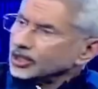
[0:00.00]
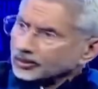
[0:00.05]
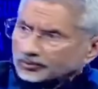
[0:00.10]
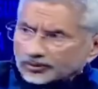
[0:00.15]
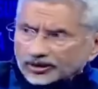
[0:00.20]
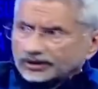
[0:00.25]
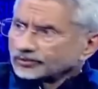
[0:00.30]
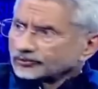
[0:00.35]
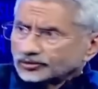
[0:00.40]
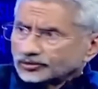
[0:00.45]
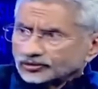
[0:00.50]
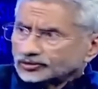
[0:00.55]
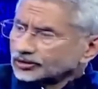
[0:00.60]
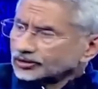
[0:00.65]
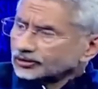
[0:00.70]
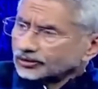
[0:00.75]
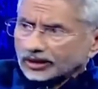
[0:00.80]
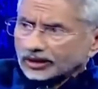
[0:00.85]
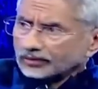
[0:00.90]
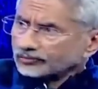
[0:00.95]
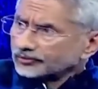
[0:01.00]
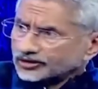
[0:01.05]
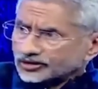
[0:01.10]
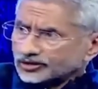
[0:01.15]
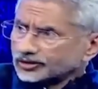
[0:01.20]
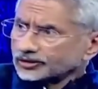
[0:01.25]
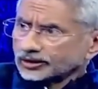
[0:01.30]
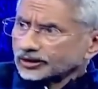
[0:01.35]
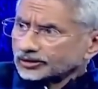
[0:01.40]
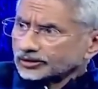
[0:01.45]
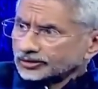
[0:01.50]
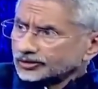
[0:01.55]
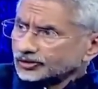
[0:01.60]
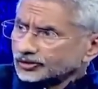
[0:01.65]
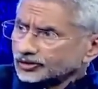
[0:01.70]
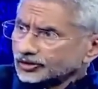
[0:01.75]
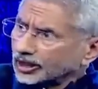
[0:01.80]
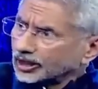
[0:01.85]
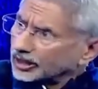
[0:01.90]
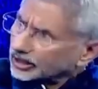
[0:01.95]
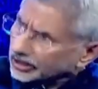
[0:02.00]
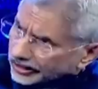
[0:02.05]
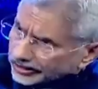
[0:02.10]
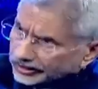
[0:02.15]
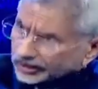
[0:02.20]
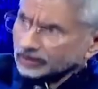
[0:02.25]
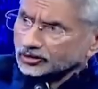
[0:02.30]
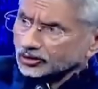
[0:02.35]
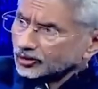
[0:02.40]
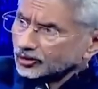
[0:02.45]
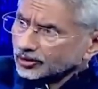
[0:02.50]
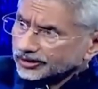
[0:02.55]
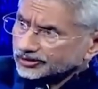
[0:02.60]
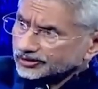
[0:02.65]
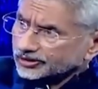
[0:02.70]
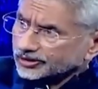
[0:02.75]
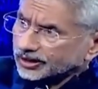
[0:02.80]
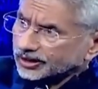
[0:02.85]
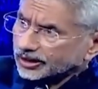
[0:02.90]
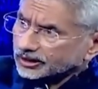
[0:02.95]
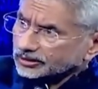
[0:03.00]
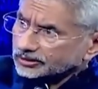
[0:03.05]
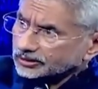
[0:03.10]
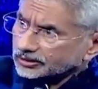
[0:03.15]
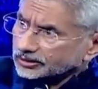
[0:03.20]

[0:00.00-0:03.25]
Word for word: many of those are Western countries, and I acknowledge that.